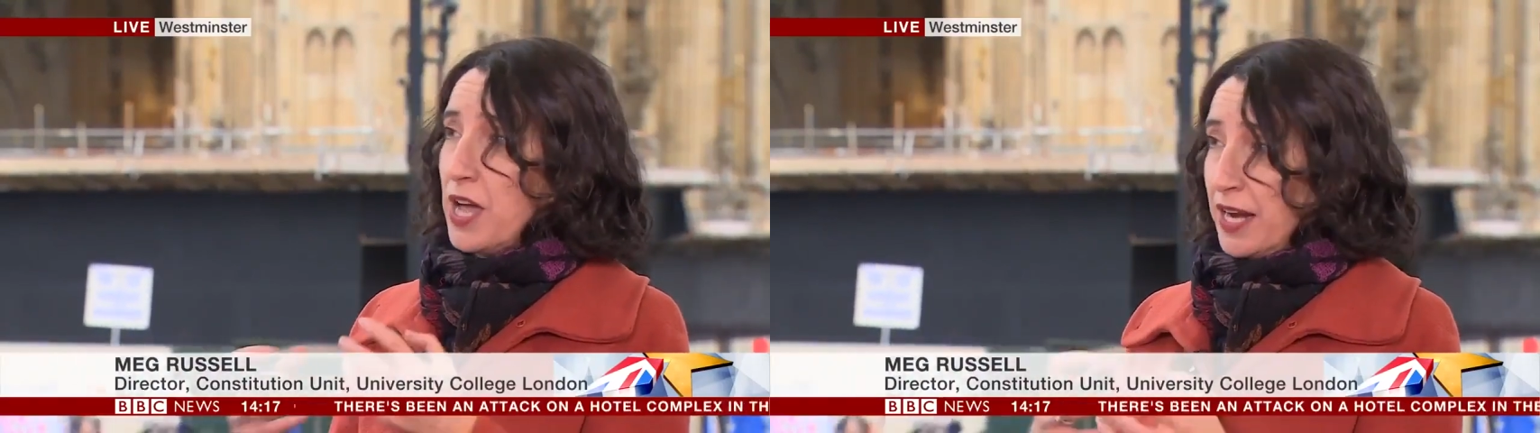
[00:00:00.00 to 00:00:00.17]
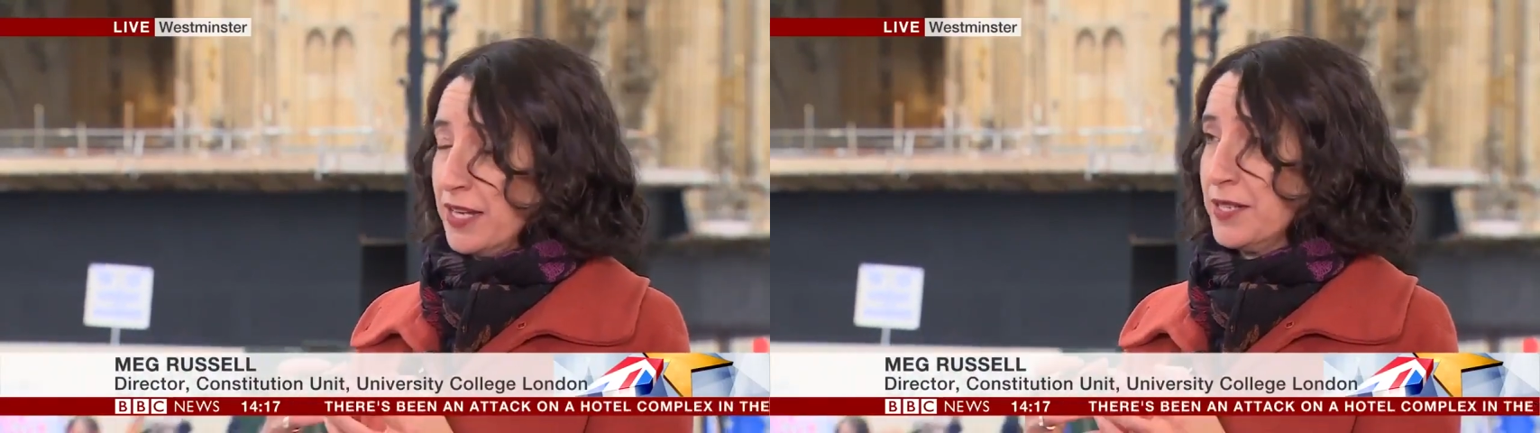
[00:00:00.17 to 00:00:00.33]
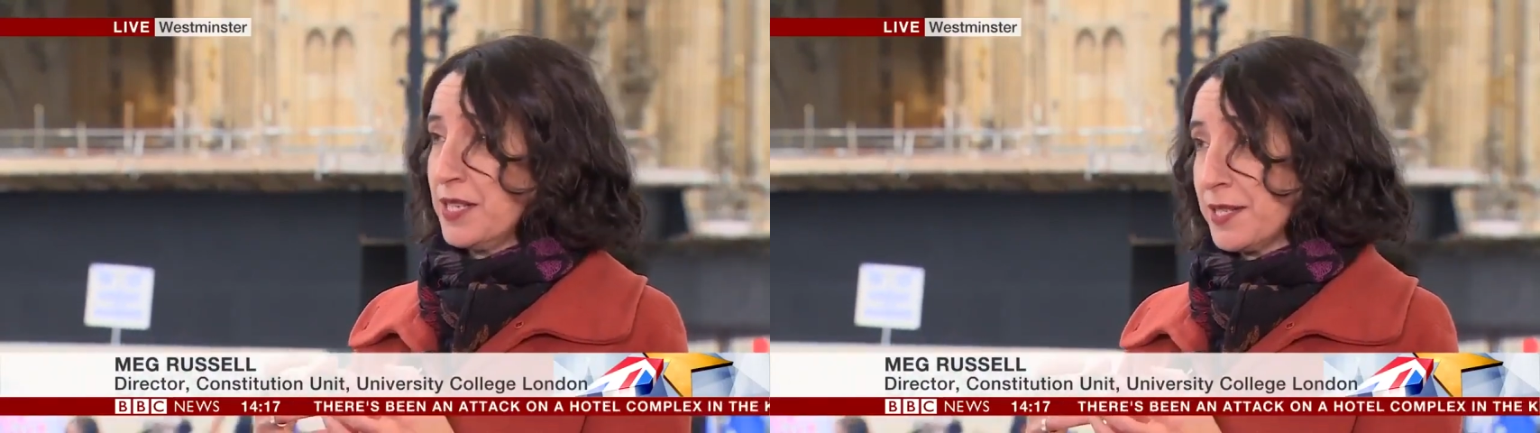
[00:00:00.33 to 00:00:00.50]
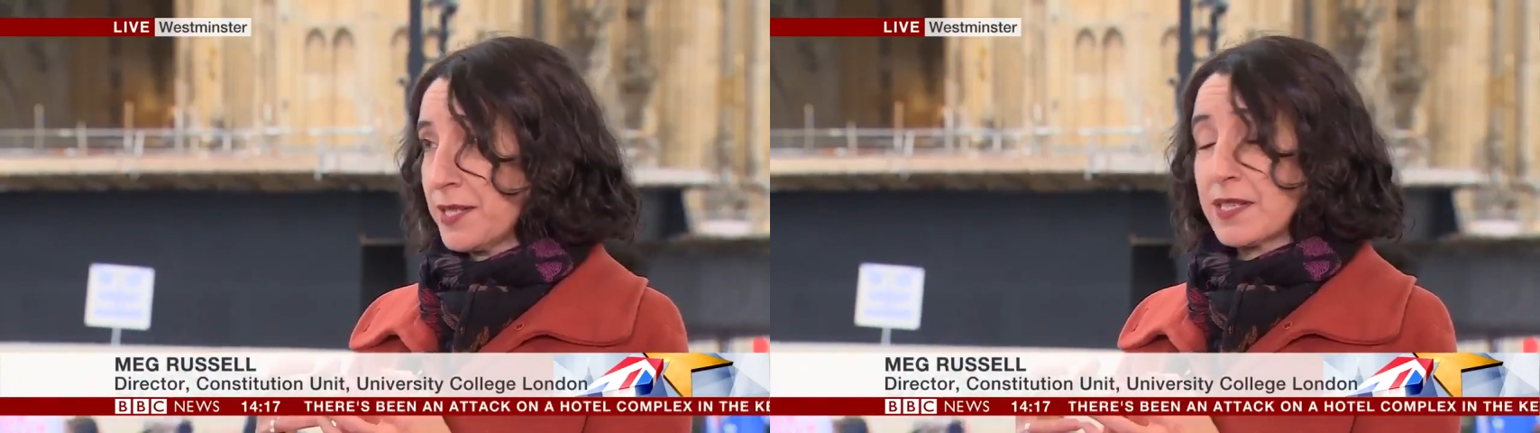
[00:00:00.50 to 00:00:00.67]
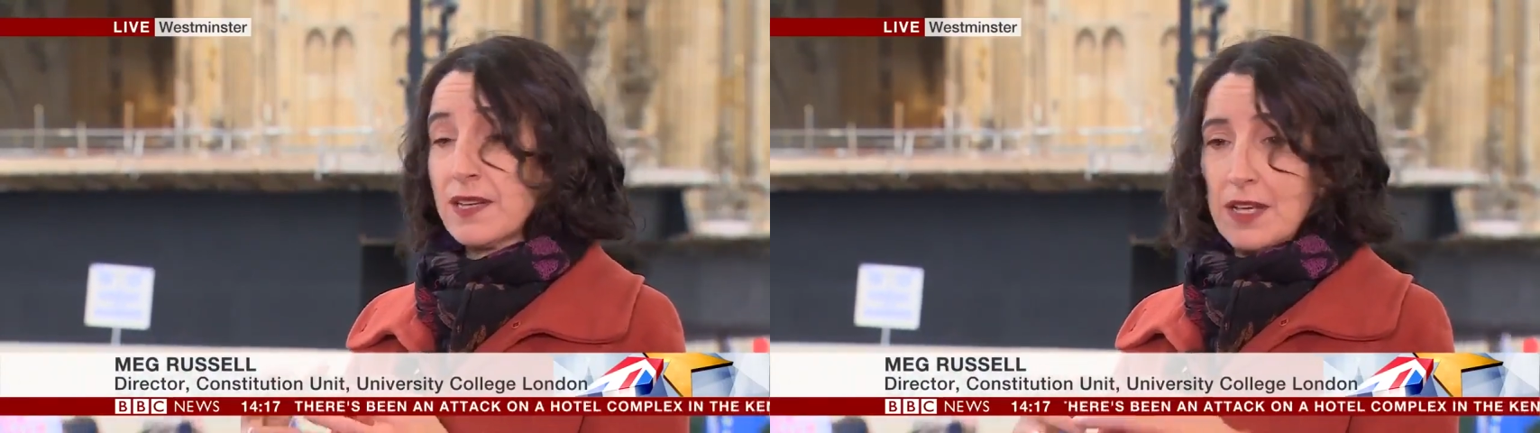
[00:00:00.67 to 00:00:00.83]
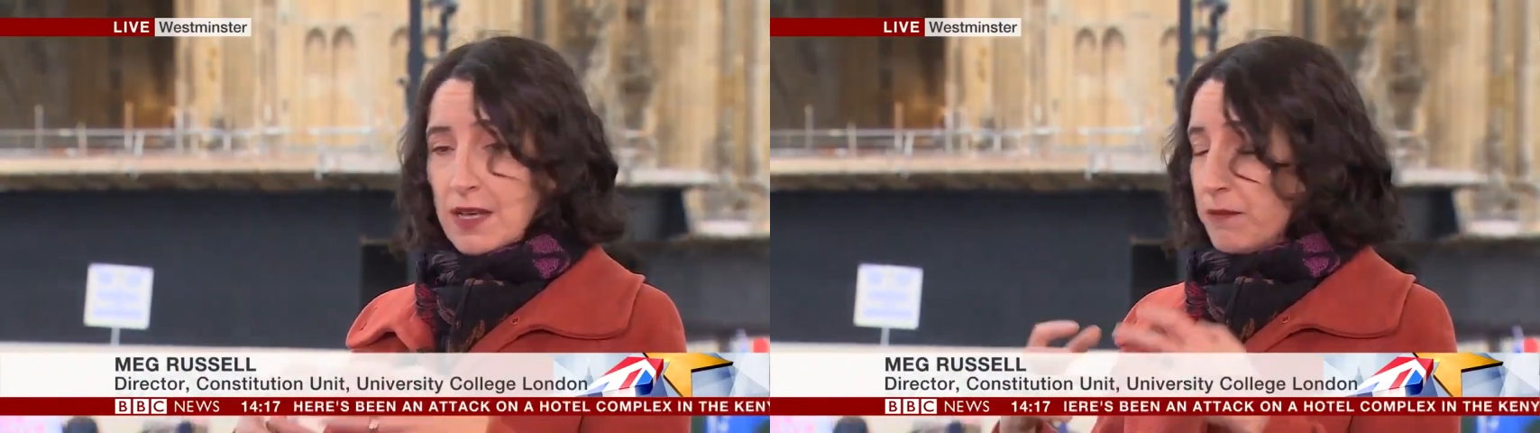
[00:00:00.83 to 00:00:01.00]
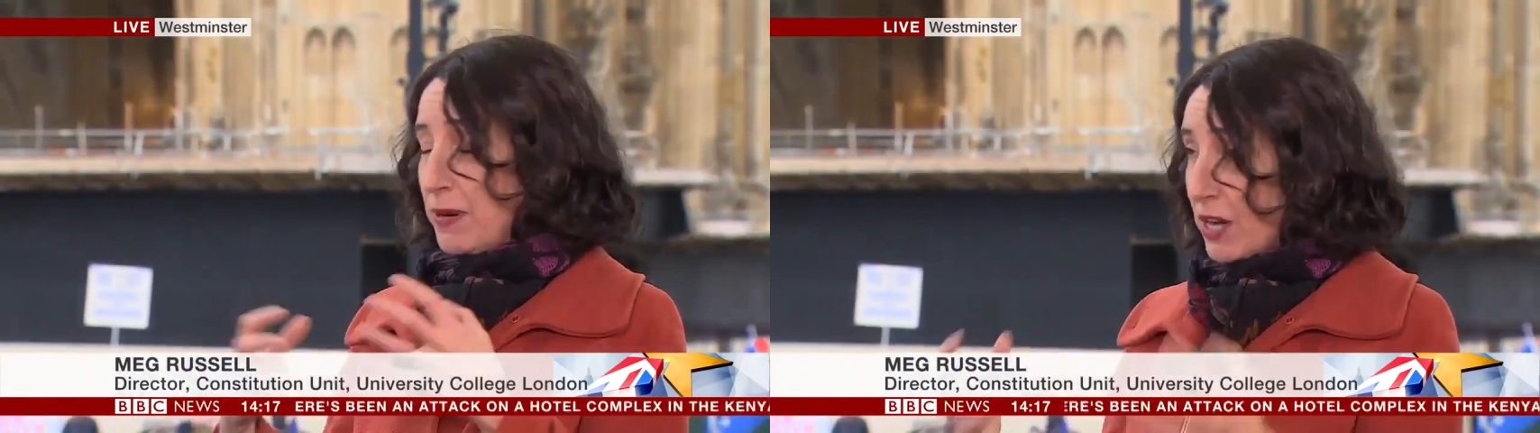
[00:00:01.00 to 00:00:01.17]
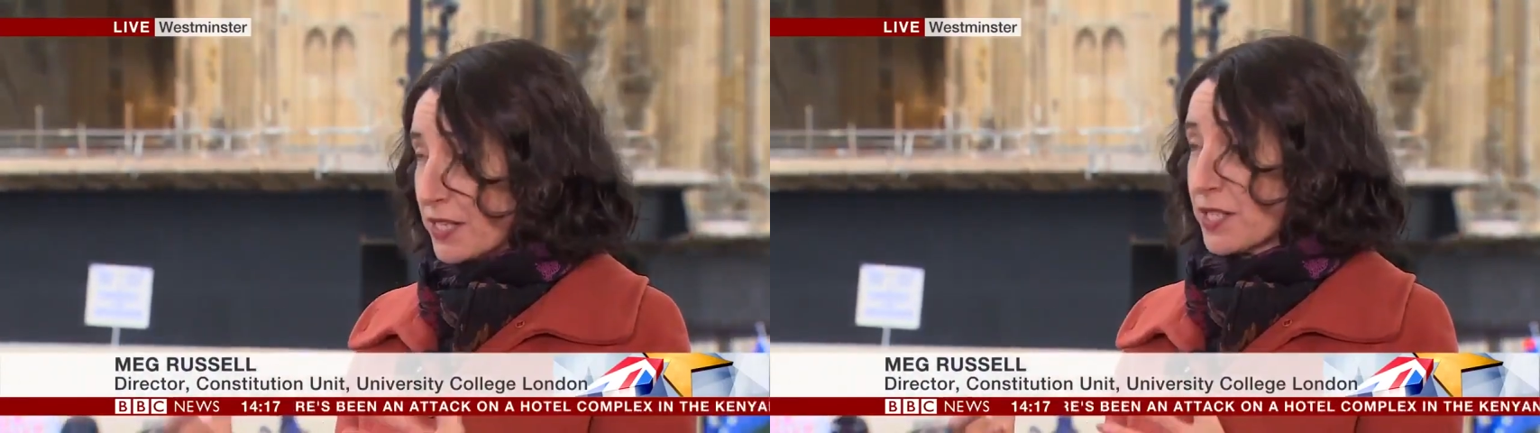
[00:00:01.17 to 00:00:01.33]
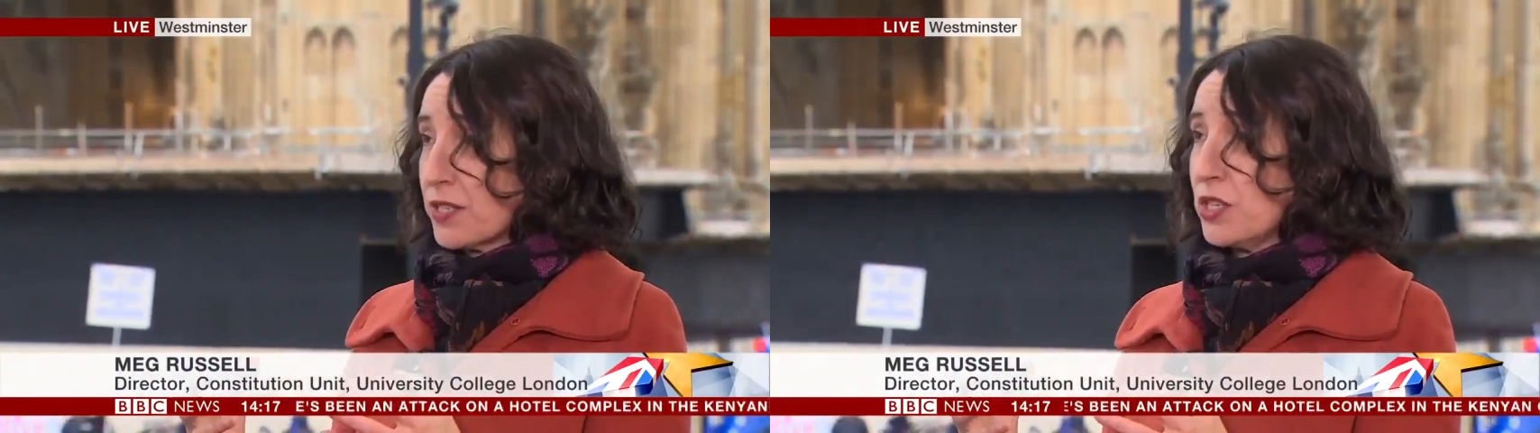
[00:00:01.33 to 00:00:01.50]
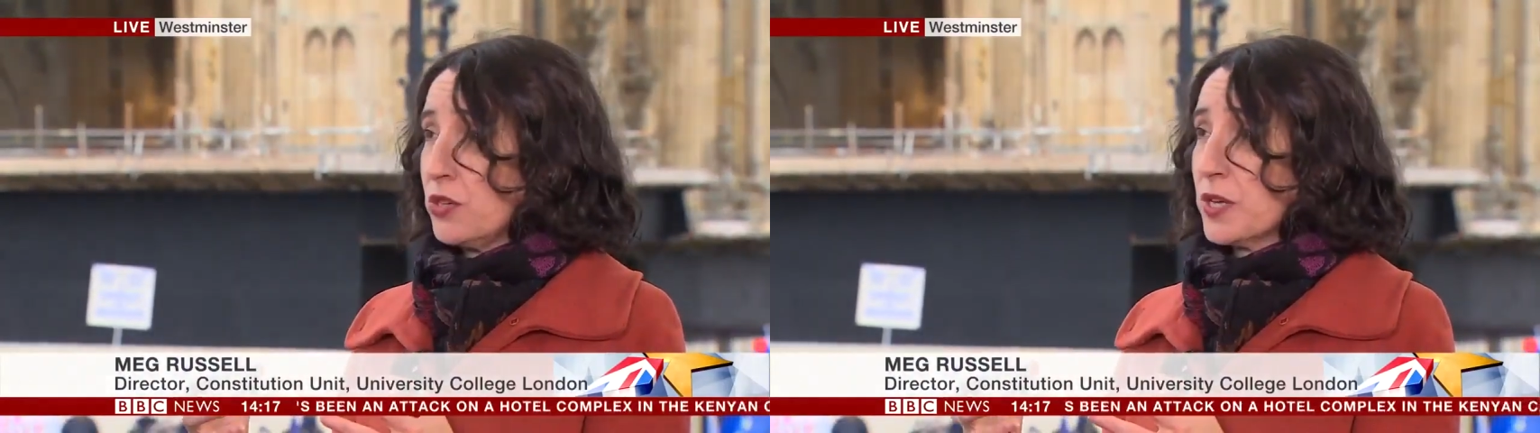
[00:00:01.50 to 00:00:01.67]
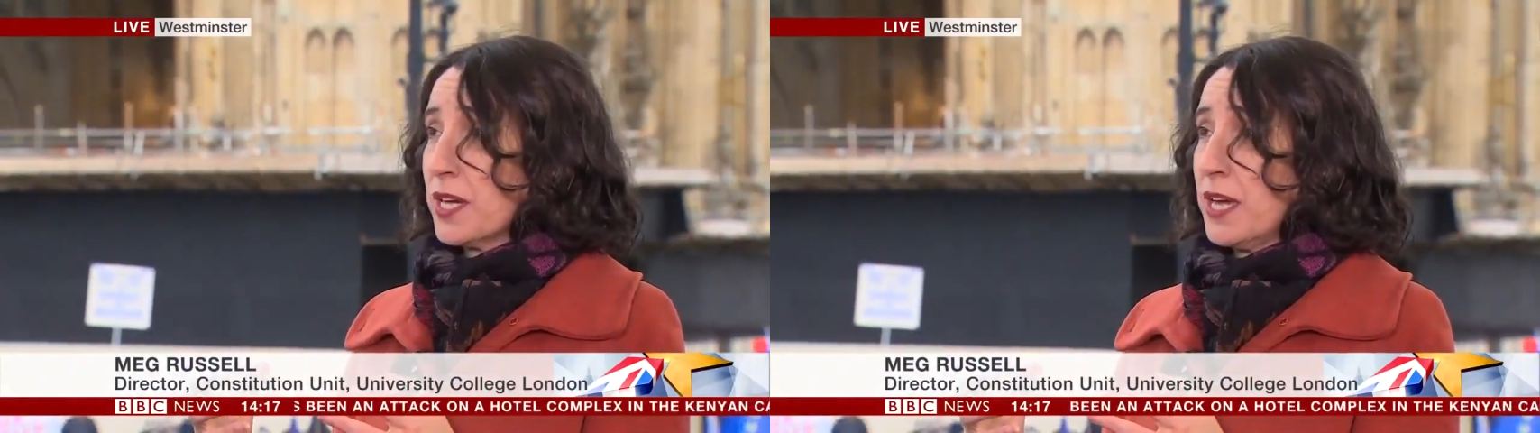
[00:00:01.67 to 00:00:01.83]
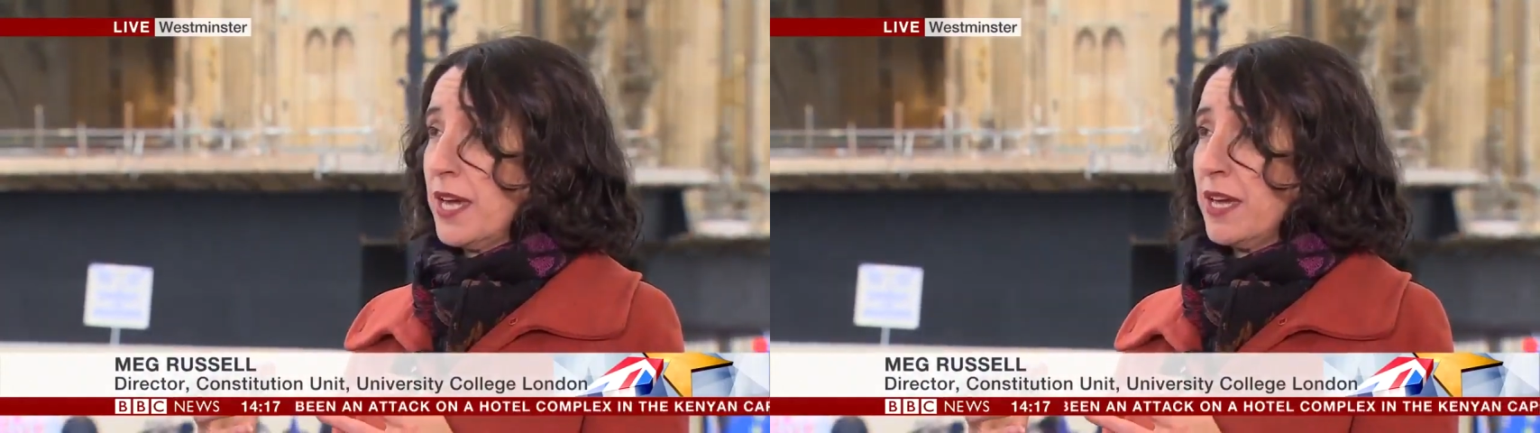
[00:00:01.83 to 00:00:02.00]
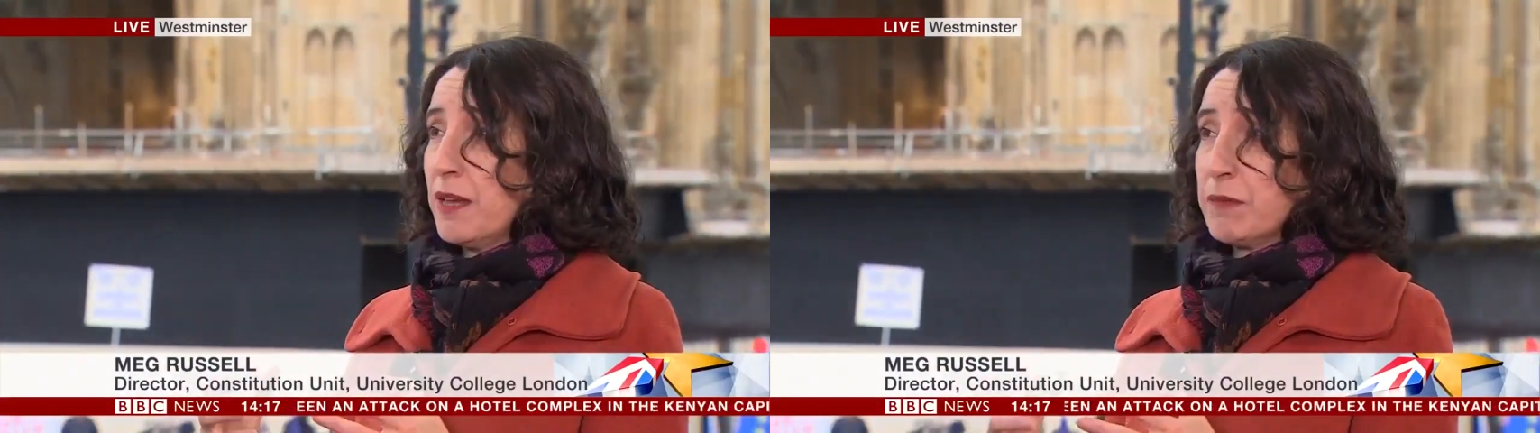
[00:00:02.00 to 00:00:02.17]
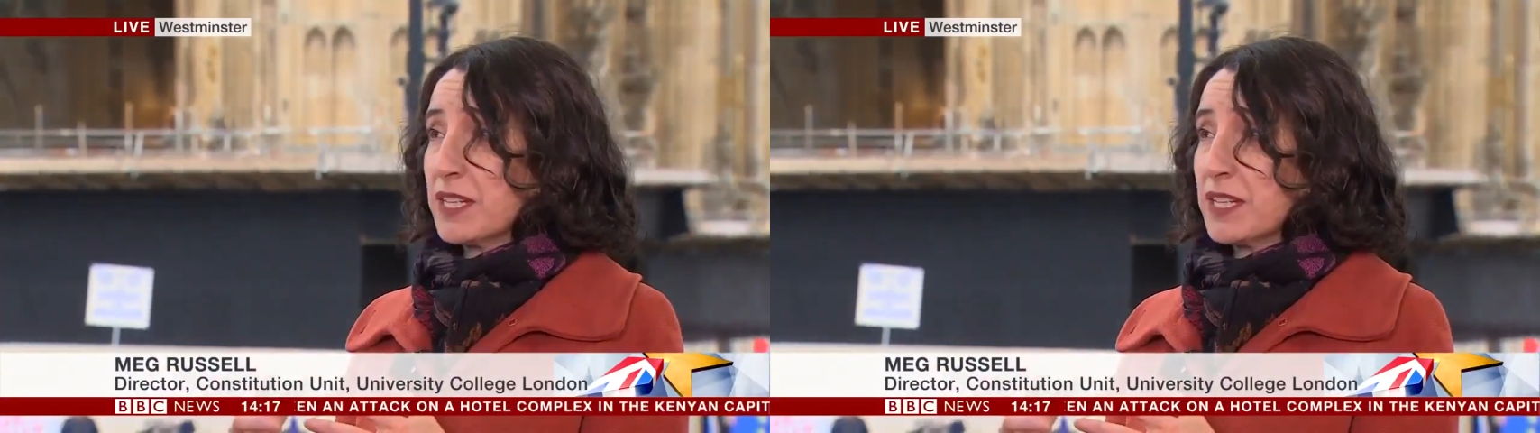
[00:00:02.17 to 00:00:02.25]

Ireland is part of the UK